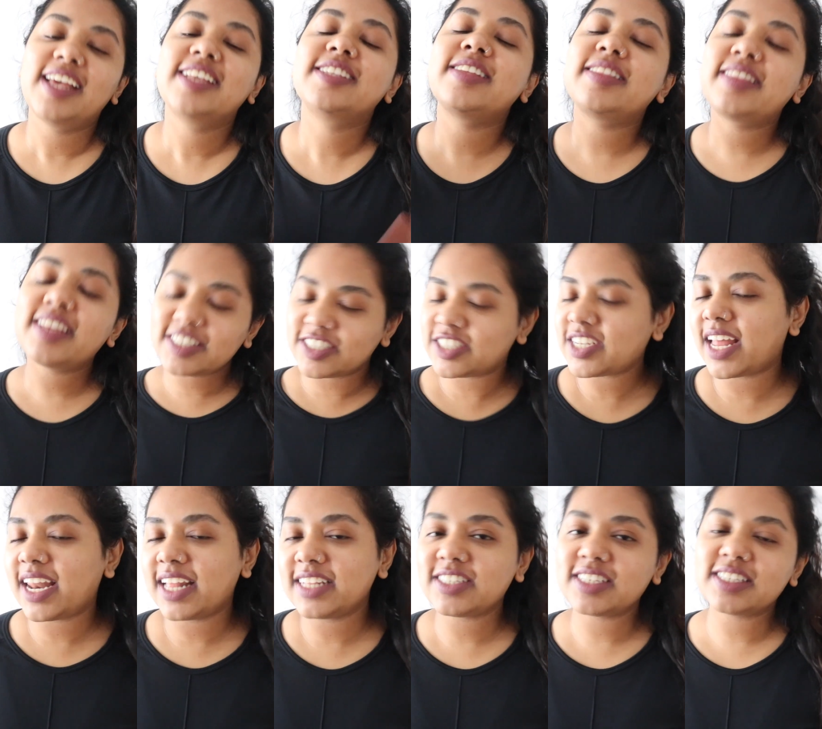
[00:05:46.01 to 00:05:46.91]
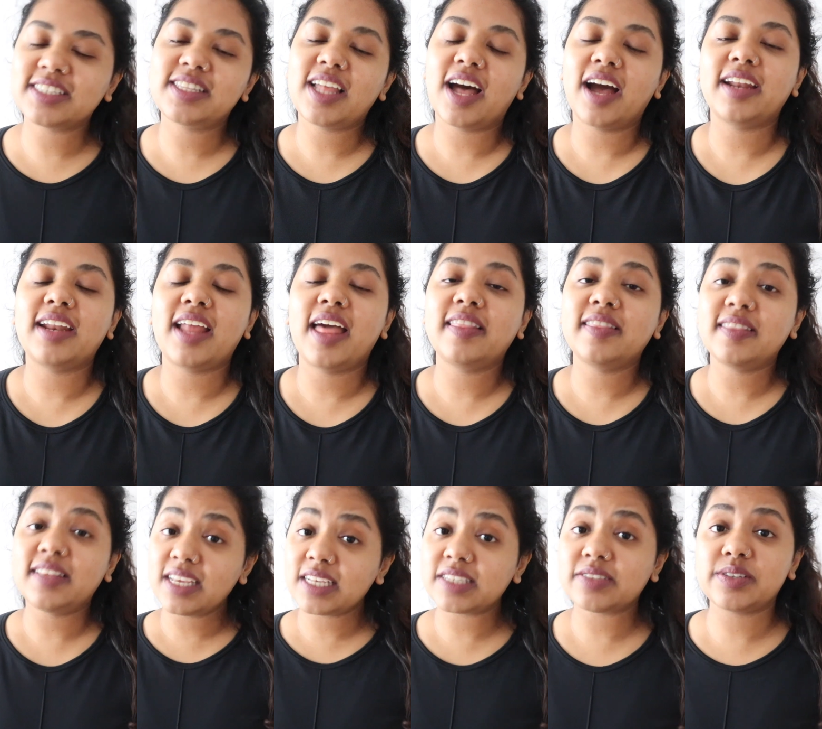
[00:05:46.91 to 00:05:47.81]
So this challenge is done, and
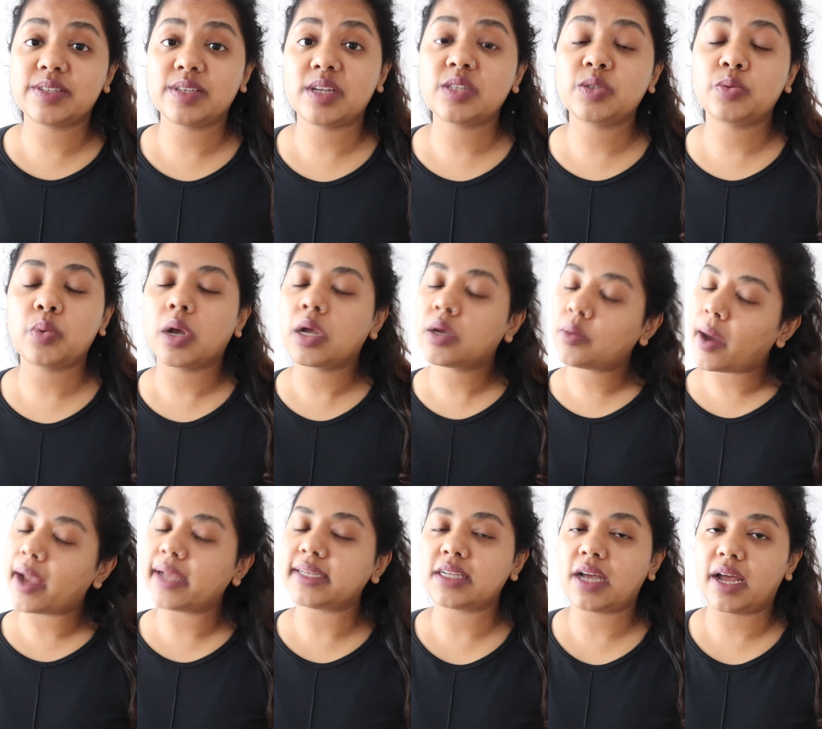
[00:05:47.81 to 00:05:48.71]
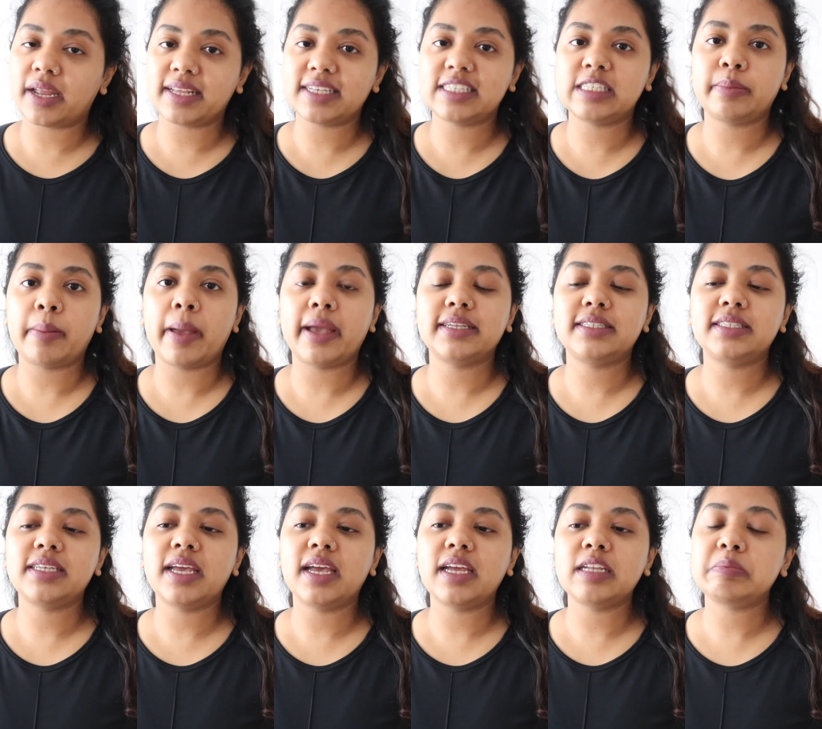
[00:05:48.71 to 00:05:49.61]
these results were quite
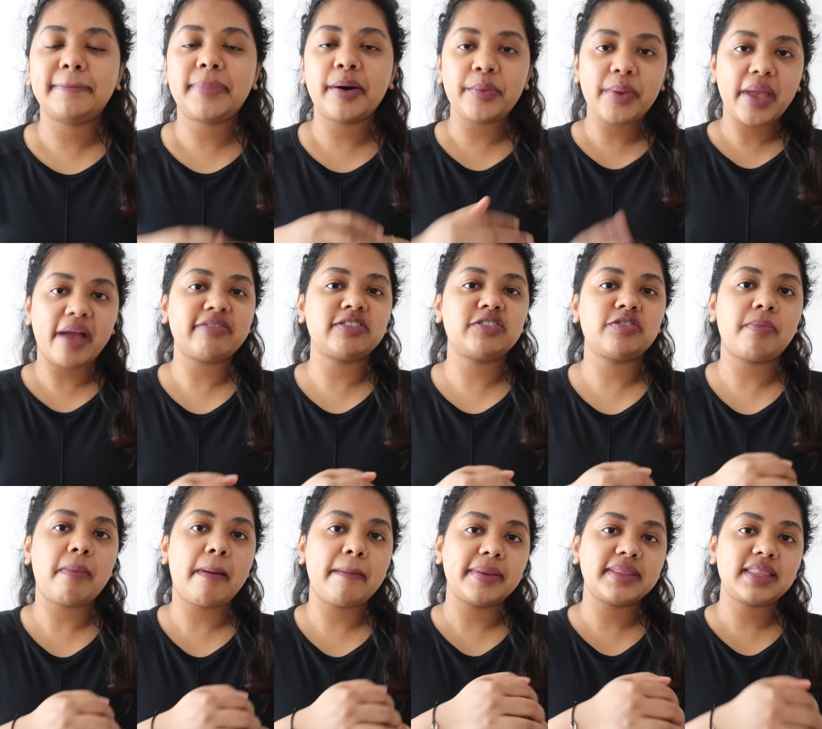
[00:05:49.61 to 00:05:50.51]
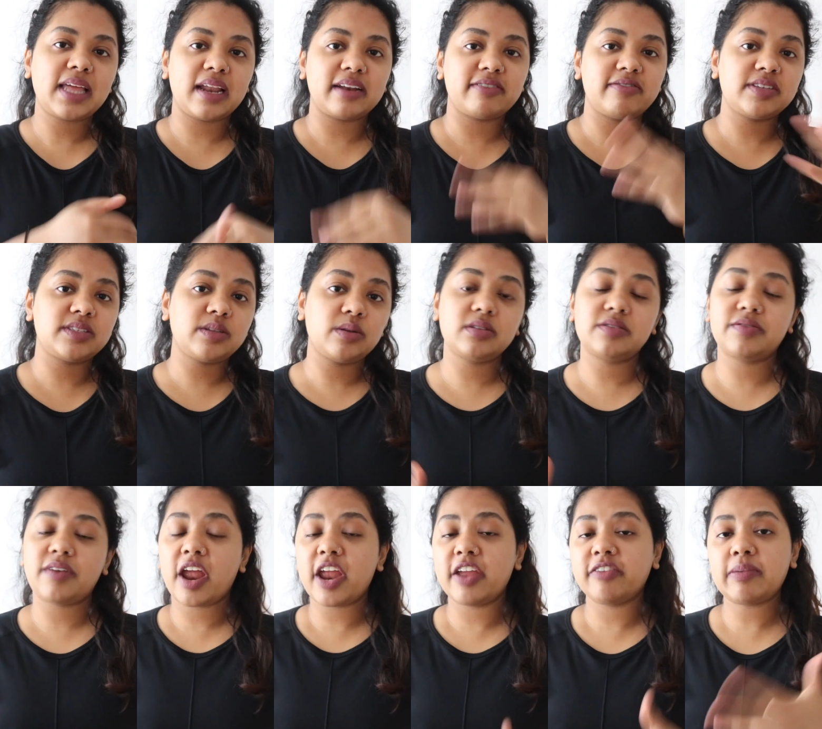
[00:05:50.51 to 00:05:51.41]
unexpected, but we have to remember that results
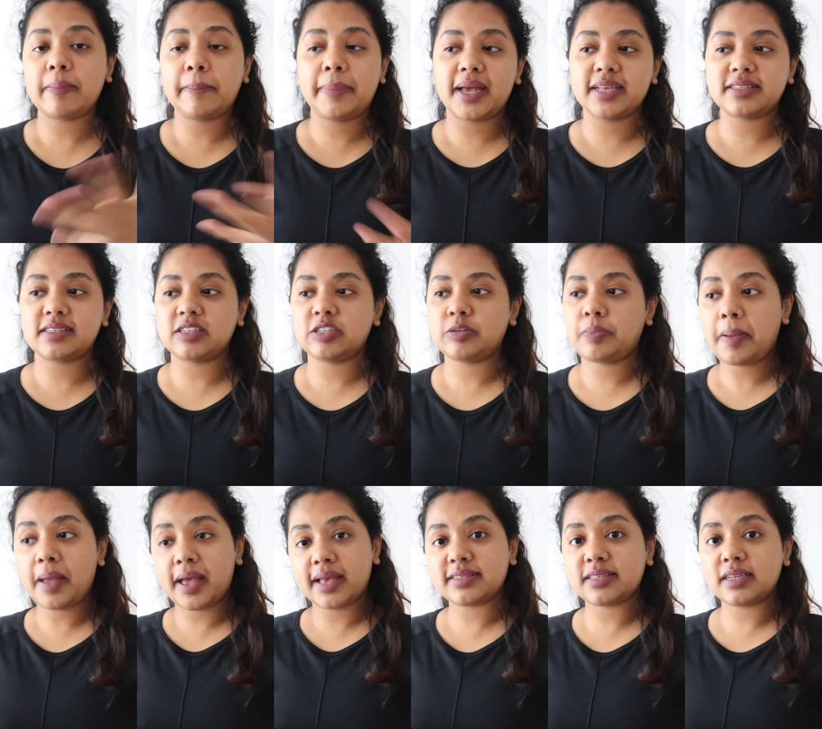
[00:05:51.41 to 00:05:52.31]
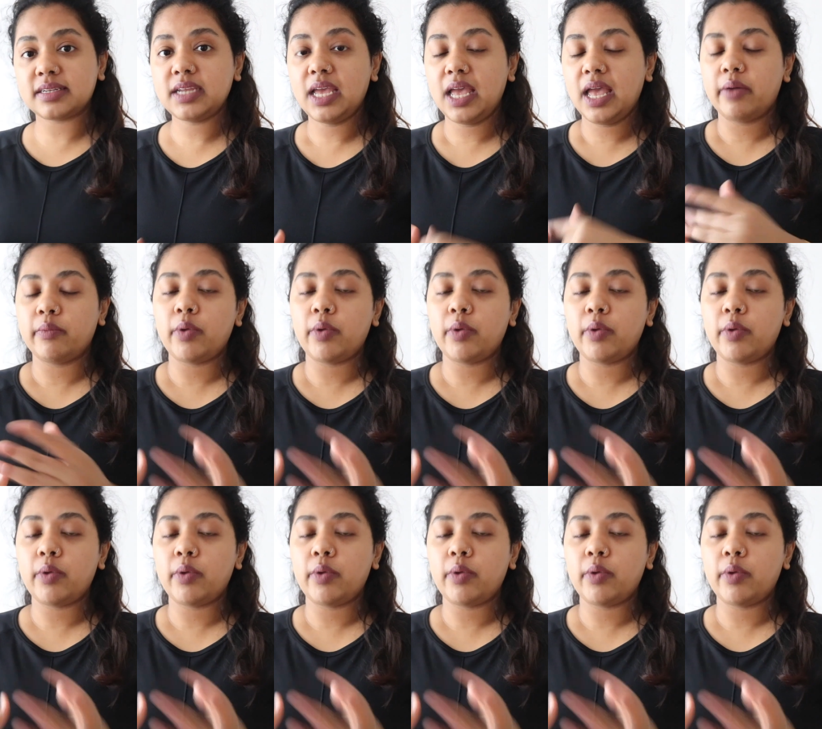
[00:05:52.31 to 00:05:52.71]
vary from person to person.